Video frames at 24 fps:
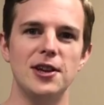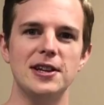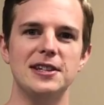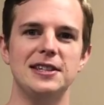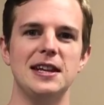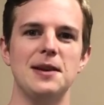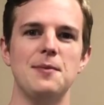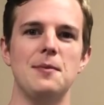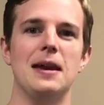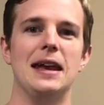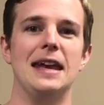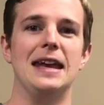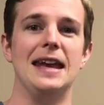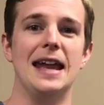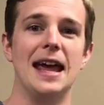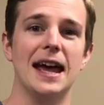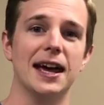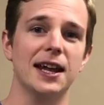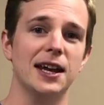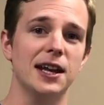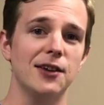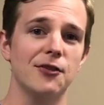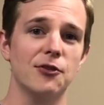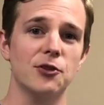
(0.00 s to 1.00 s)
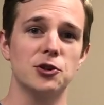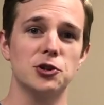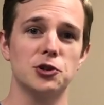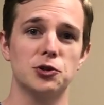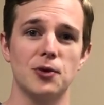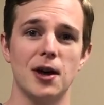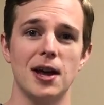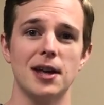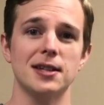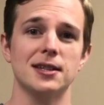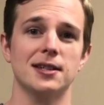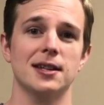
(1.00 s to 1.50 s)
seem negative or
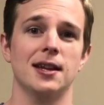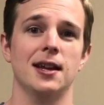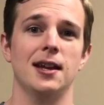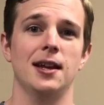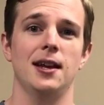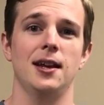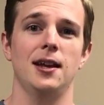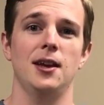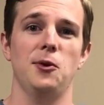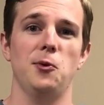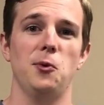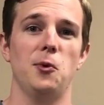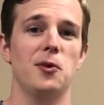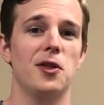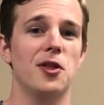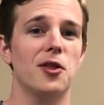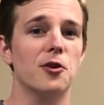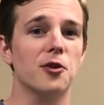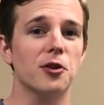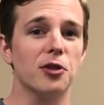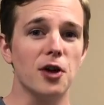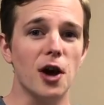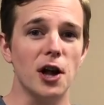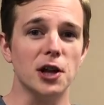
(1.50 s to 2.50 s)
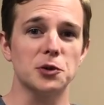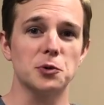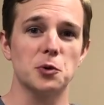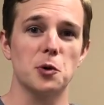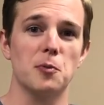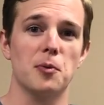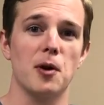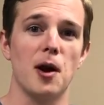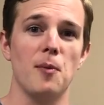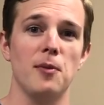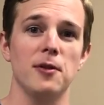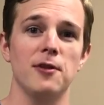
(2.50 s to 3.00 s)
stressed? Well, then their thoughts were
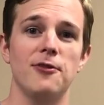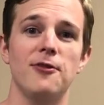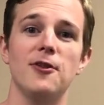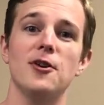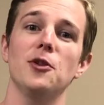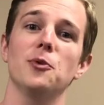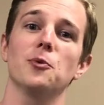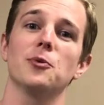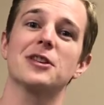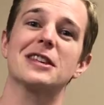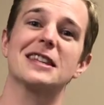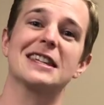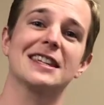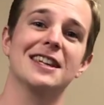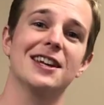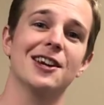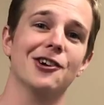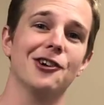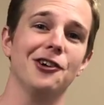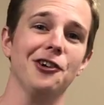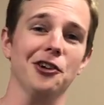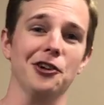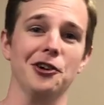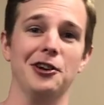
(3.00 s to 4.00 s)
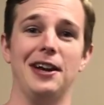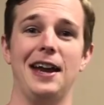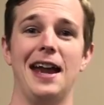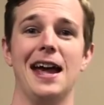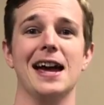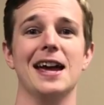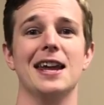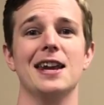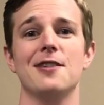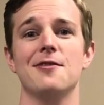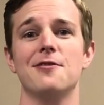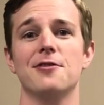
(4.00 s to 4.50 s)
probably filled with cynical or
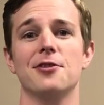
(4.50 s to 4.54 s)
negative